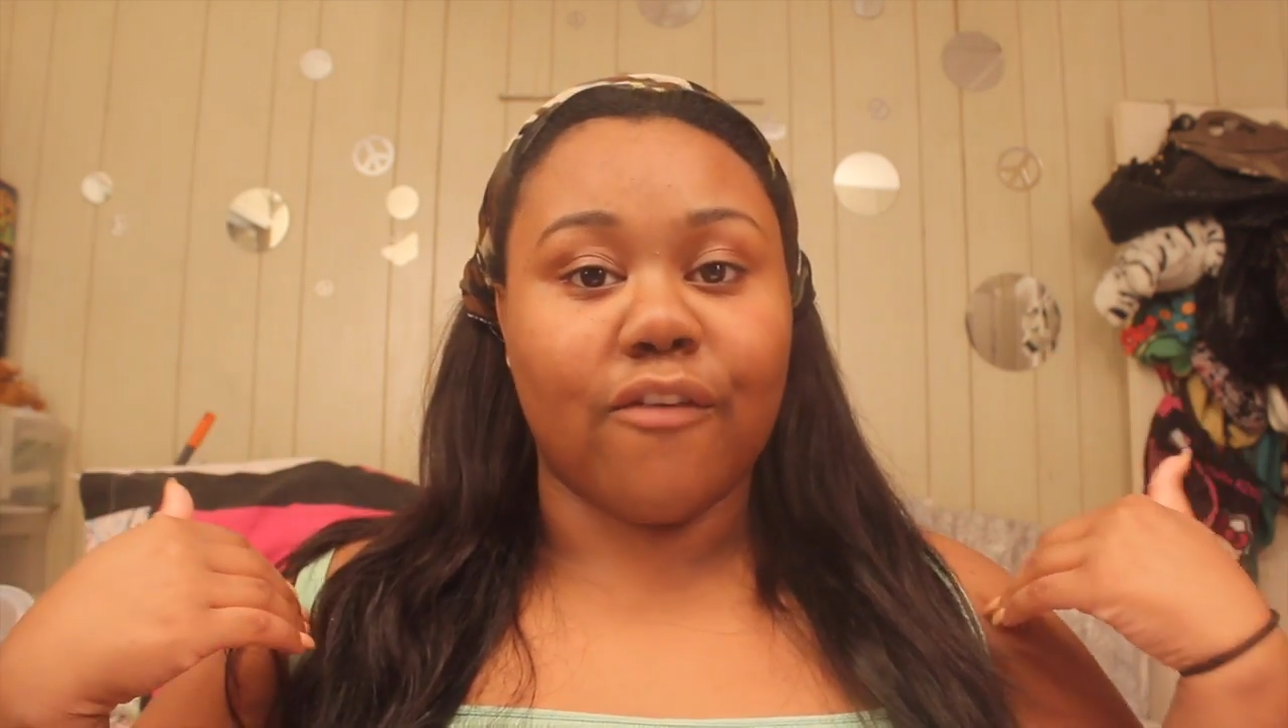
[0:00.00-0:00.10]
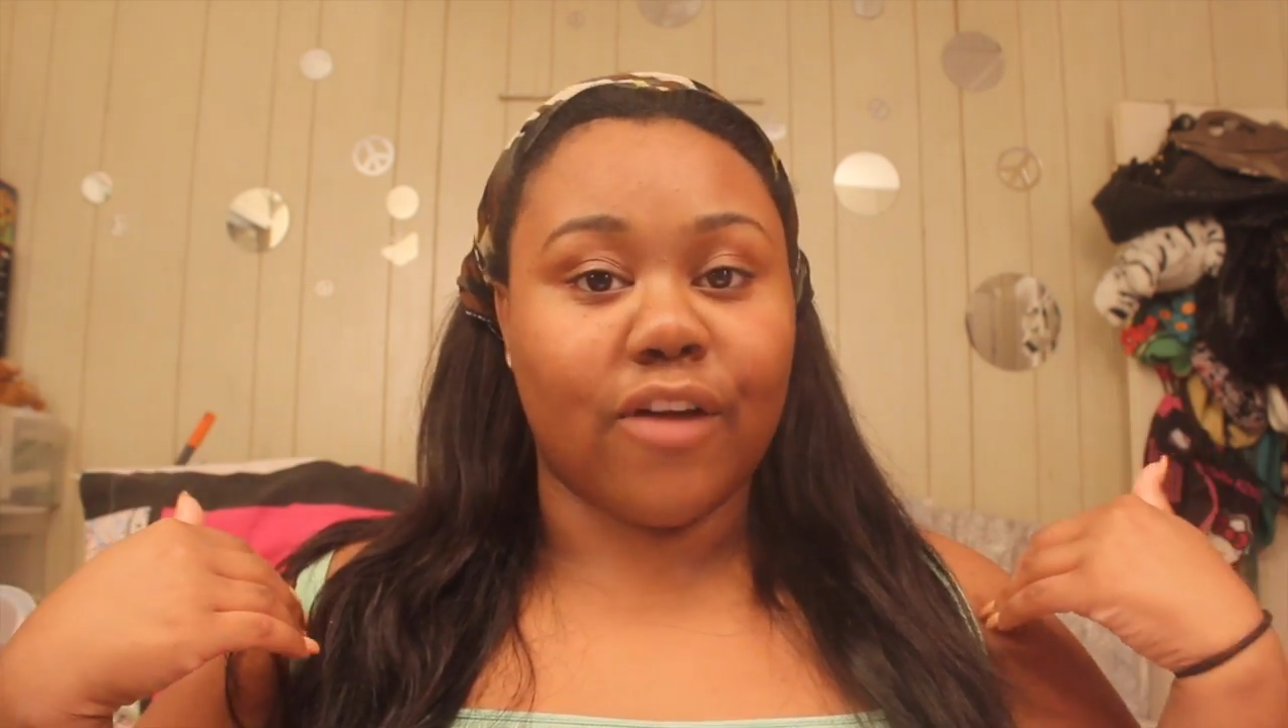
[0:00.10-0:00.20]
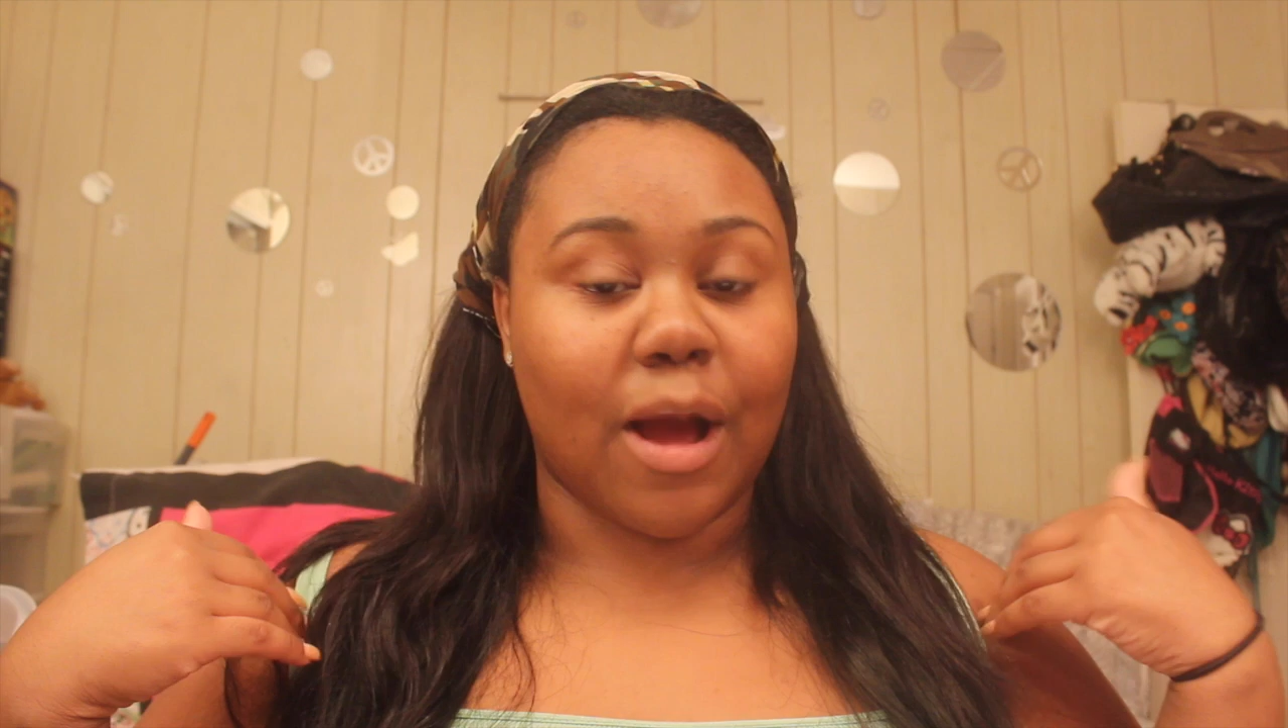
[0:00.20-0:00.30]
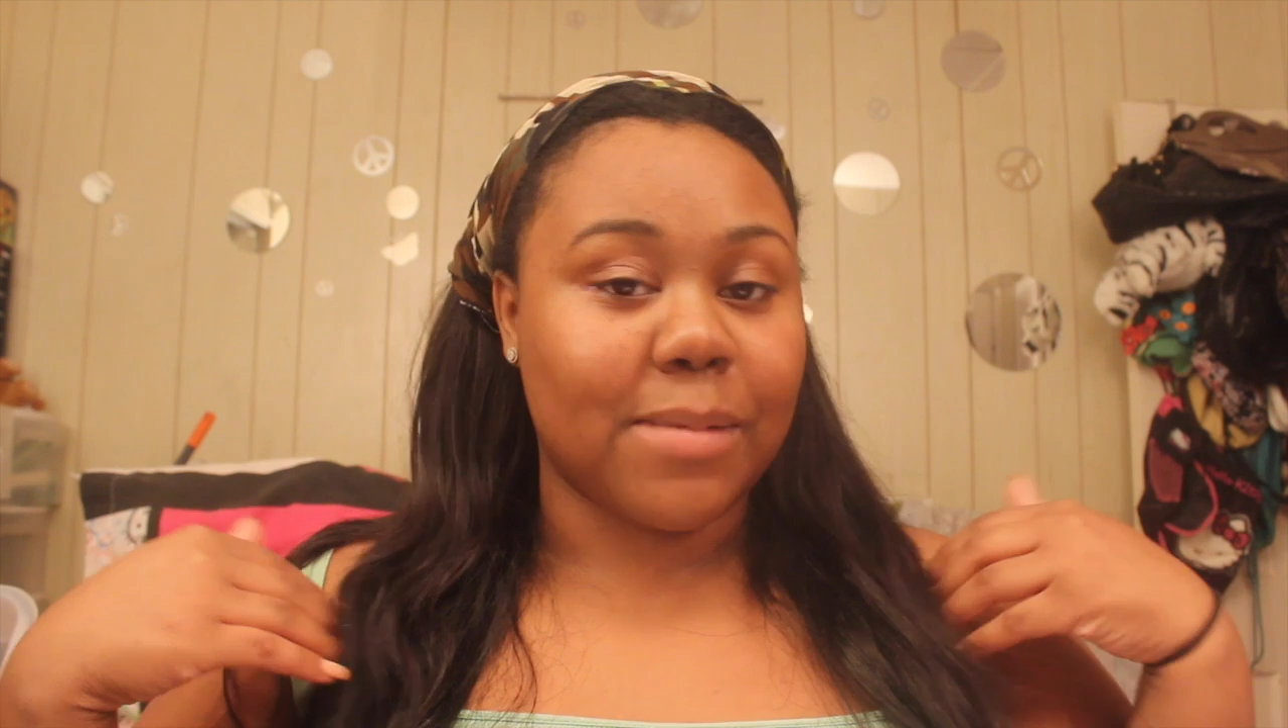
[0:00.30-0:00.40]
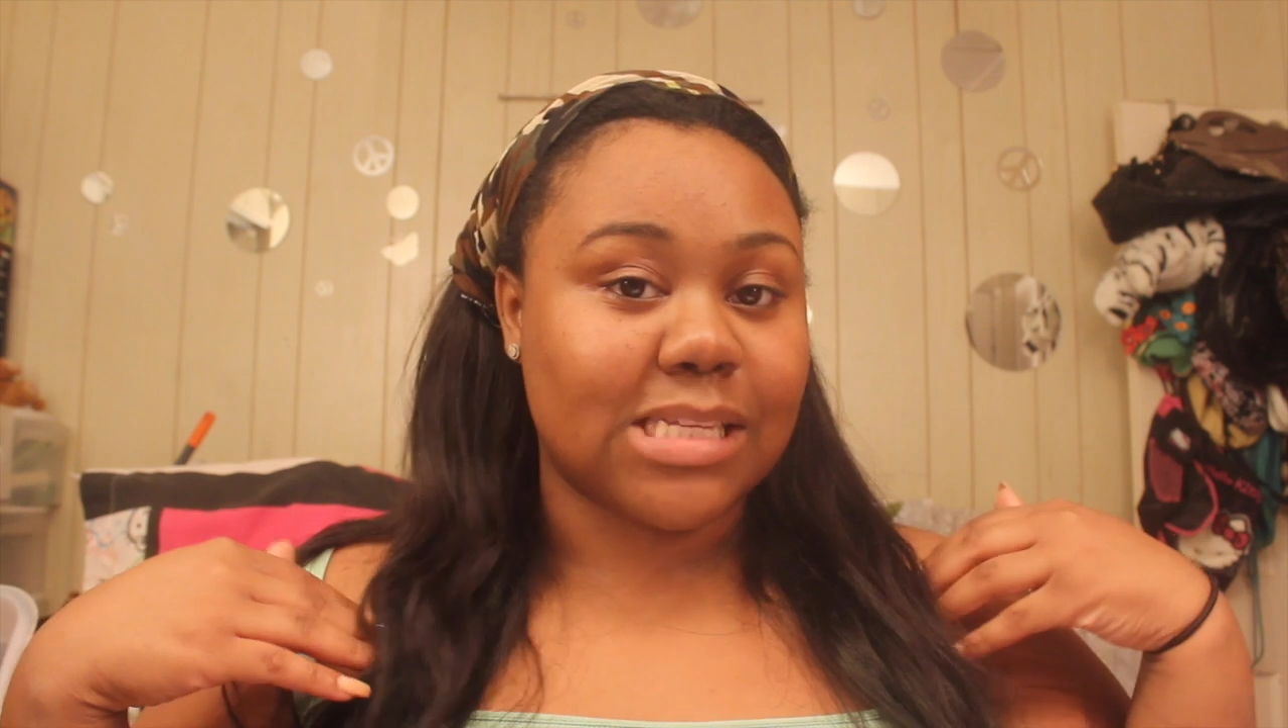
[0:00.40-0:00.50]
you
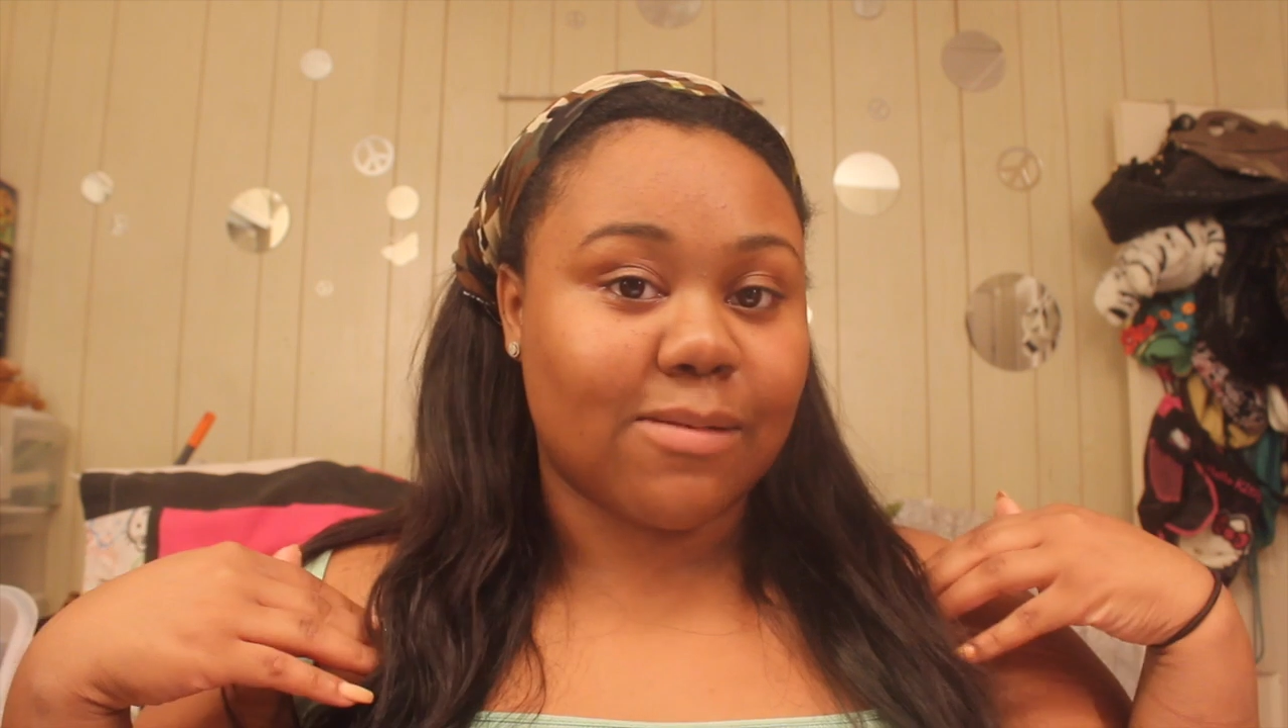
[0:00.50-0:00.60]
for coming